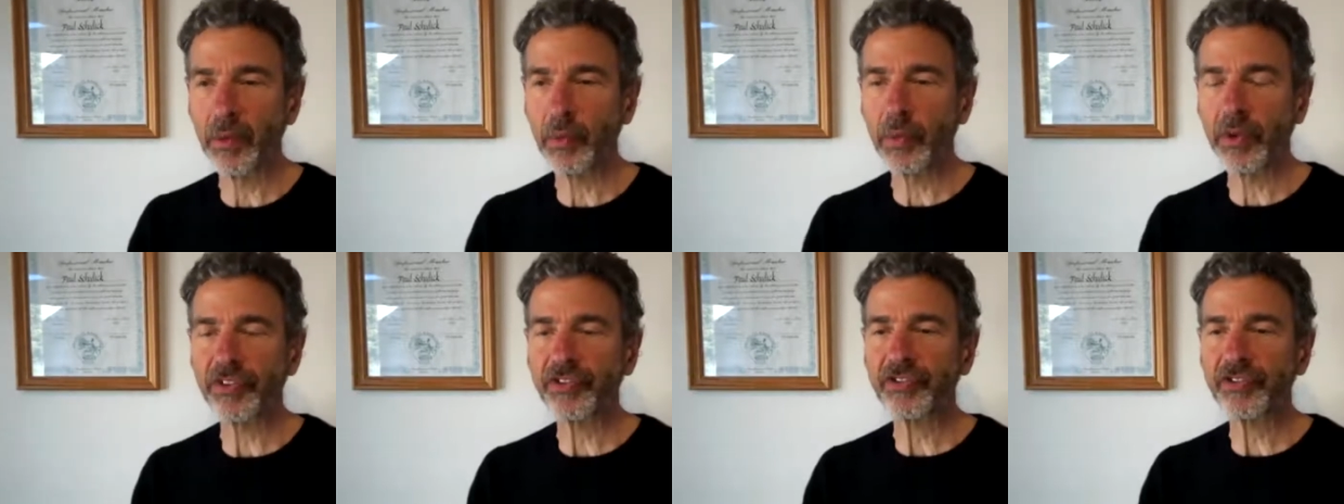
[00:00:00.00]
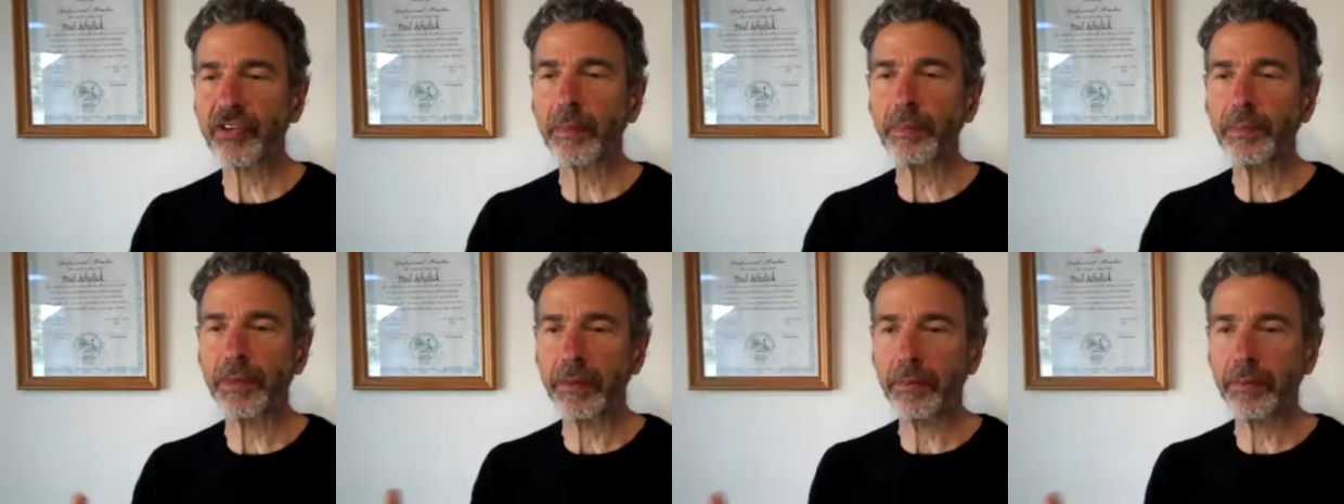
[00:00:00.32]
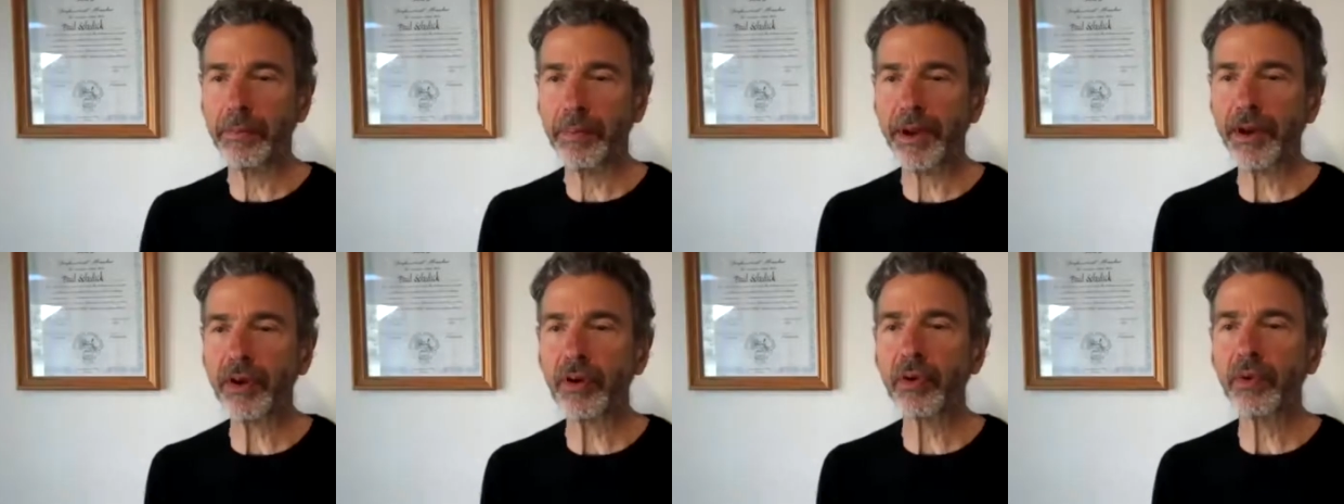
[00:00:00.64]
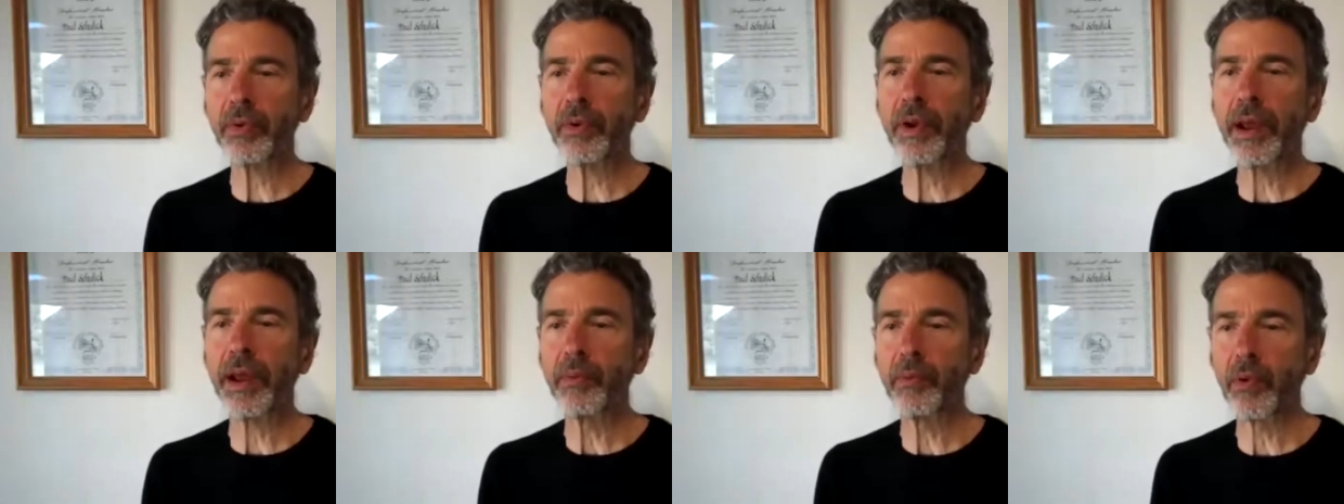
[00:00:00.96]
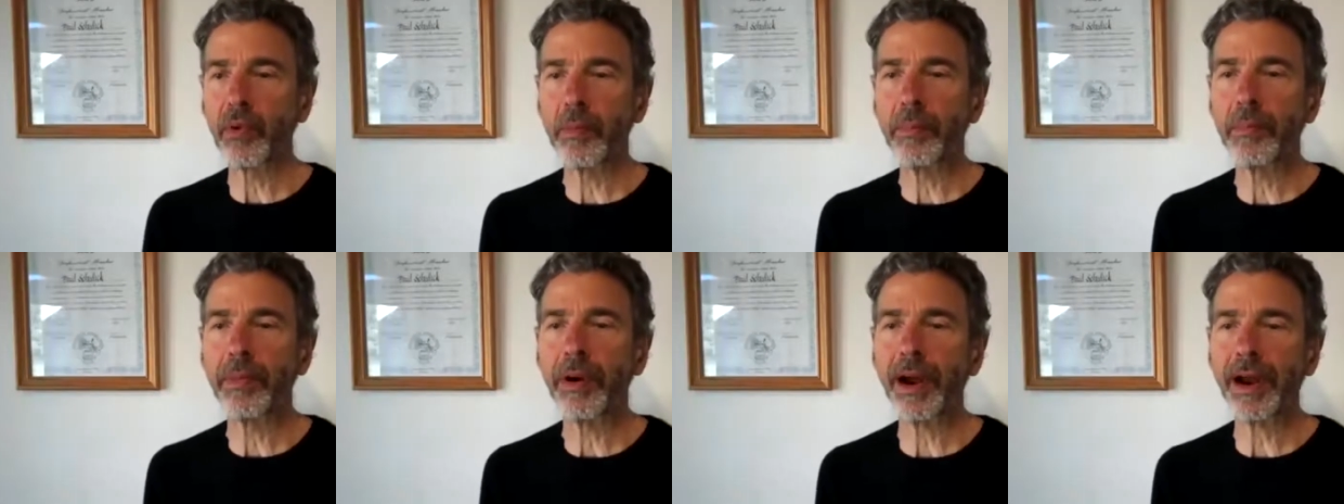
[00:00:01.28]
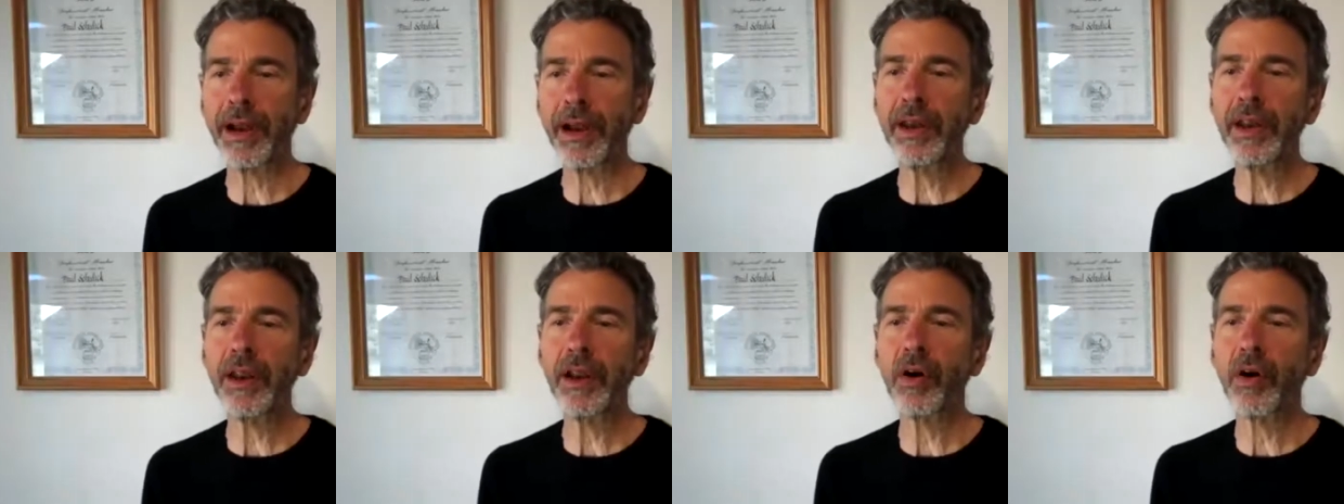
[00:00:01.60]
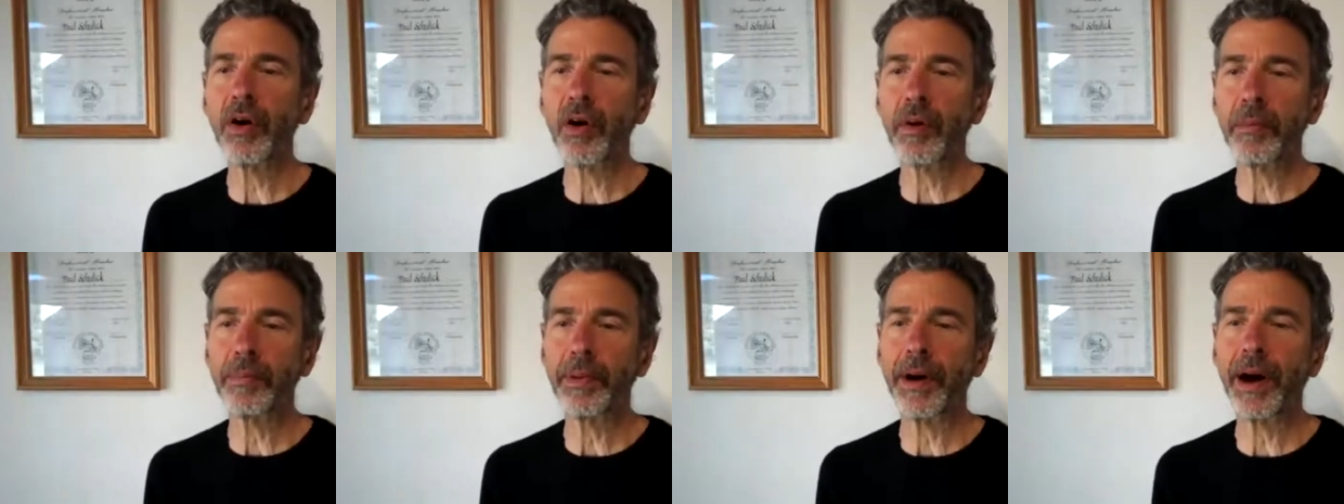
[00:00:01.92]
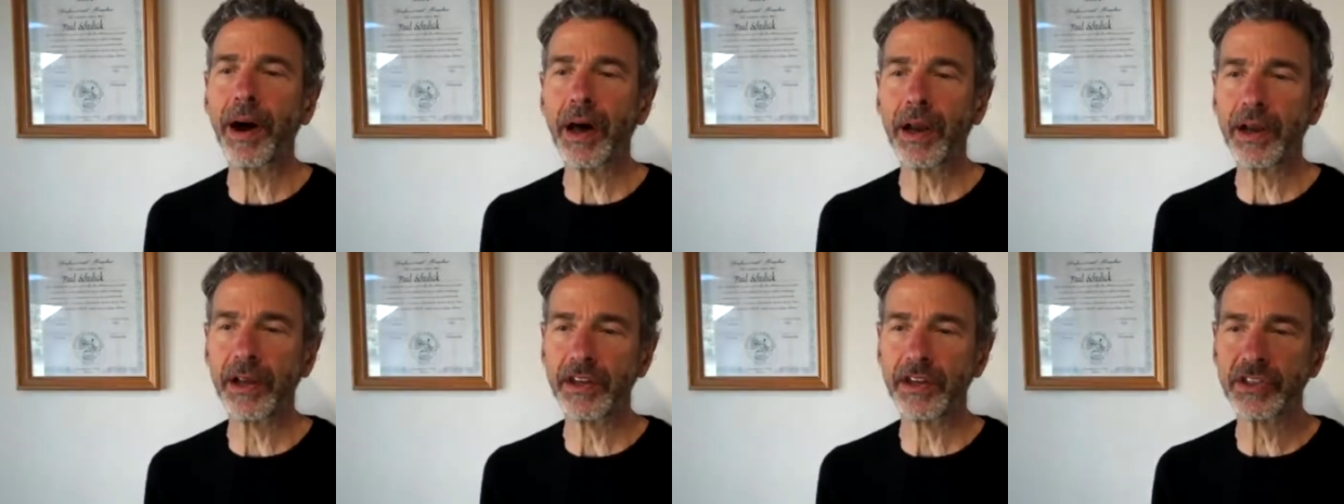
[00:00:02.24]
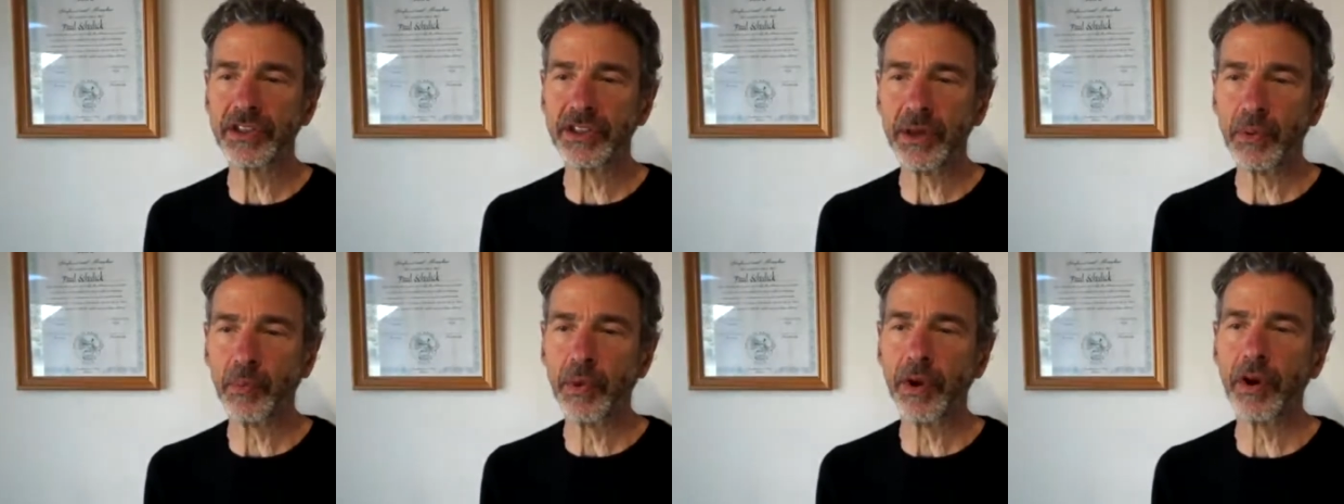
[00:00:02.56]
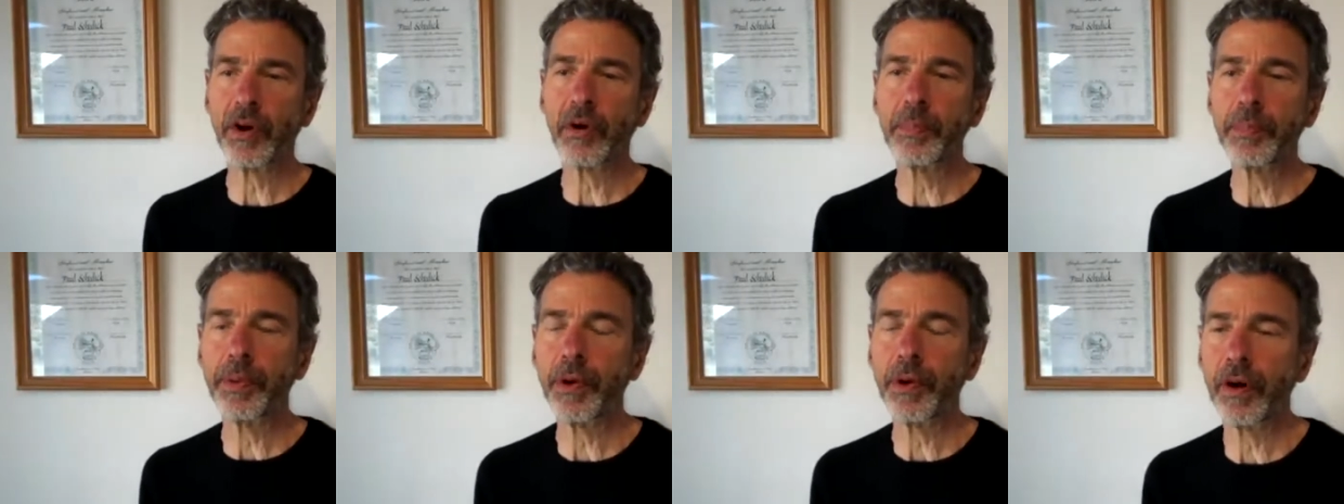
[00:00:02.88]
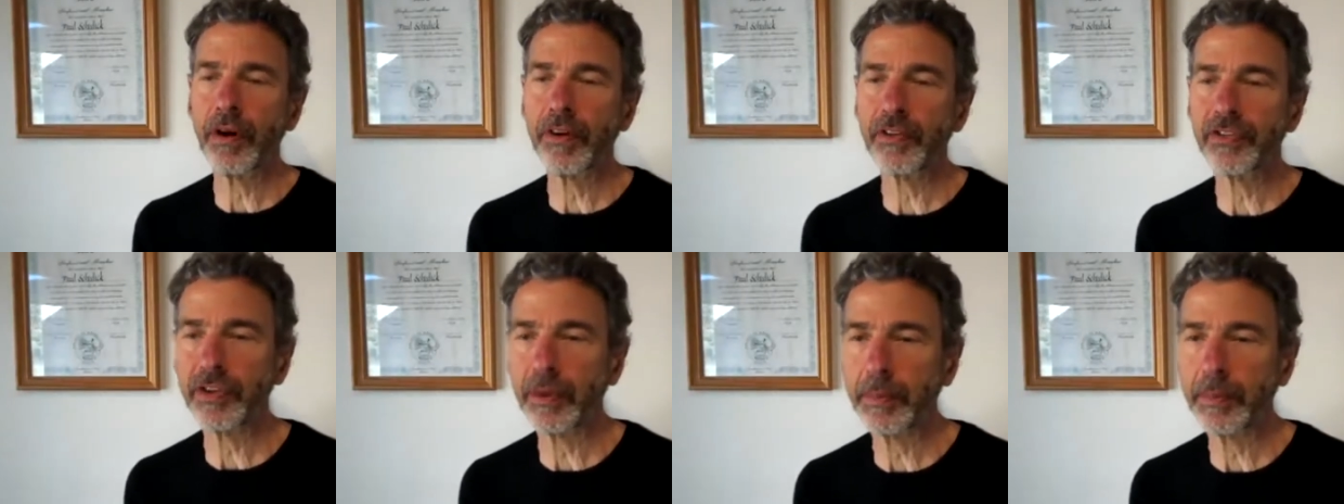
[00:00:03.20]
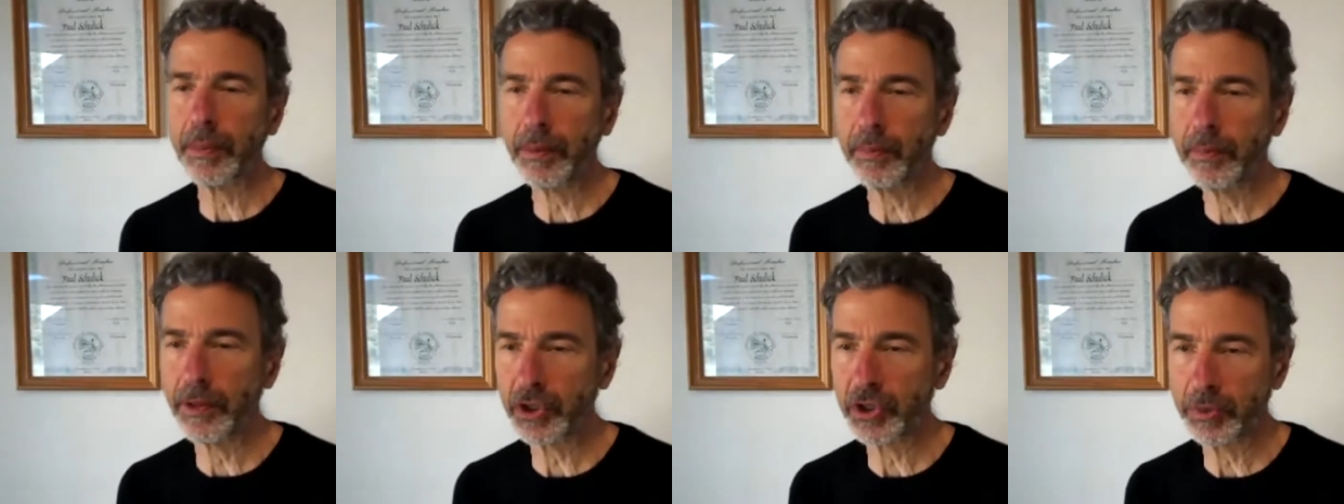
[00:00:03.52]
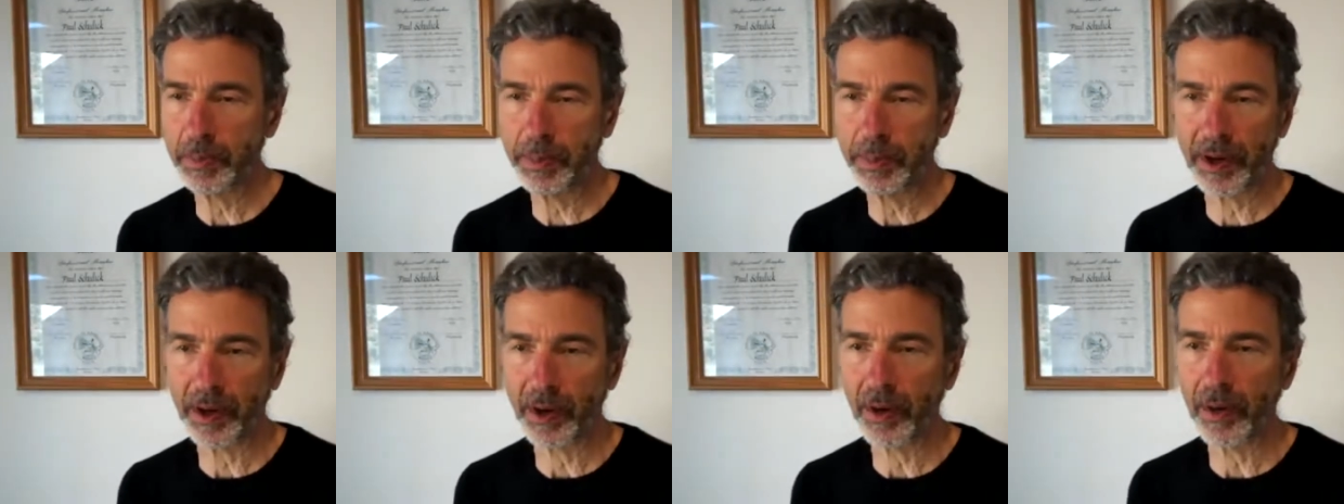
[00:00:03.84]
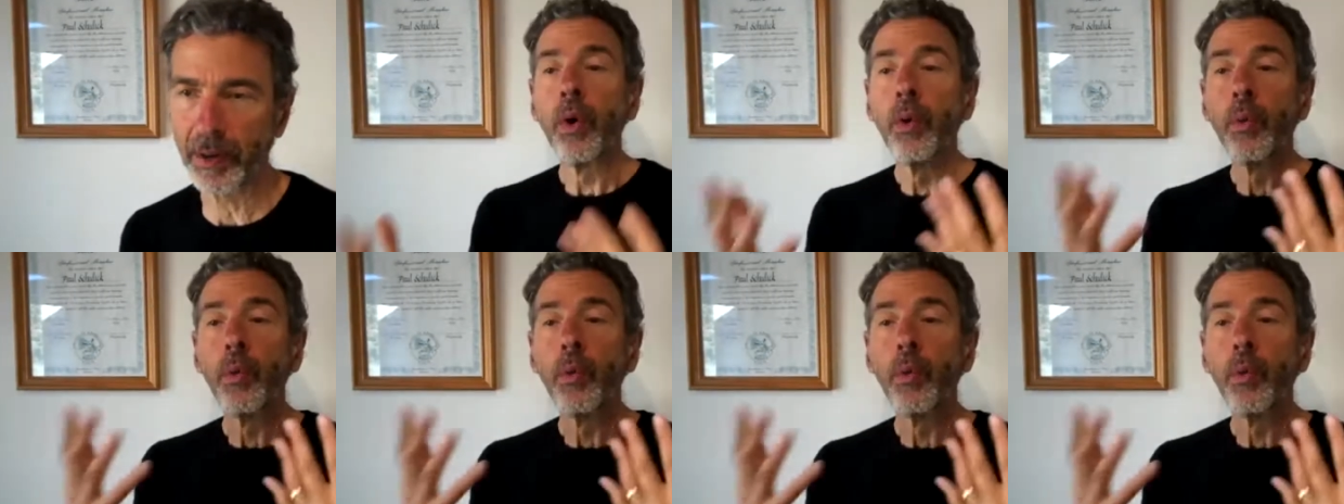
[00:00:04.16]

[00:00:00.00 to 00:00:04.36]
with something bigger and reminding our bodies that we are part of something much bigger.